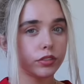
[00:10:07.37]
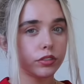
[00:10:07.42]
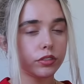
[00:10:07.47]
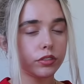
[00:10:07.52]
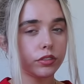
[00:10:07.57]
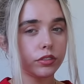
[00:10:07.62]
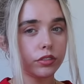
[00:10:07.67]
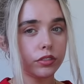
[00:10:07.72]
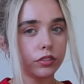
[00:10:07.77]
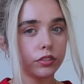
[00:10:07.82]

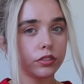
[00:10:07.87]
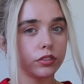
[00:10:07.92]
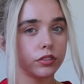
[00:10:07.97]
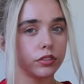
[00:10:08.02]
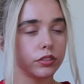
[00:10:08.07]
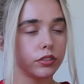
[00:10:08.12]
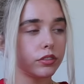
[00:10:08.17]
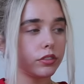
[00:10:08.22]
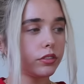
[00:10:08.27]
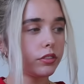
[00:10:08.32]

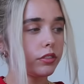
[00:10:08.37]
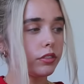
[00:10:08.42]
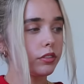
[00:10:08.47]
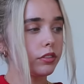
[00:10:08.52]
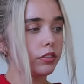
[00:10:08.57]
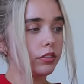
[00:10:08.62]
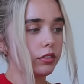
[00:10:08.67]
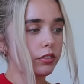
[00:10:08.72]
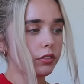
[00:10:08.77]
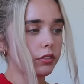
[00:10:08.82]

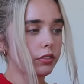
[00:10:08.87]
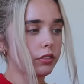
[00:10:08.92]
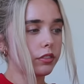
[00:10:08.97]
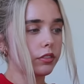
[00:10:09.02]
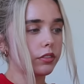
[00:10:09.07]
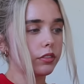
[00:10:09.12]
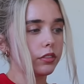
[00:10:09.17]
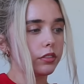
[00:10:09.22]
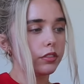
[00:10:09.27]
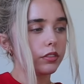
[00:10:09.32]

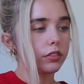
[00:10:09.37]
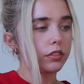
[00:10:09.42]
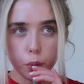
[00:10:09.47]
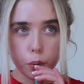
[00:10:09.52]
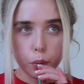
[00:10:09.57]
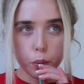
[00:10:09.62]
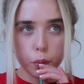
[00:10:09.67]
[no speech]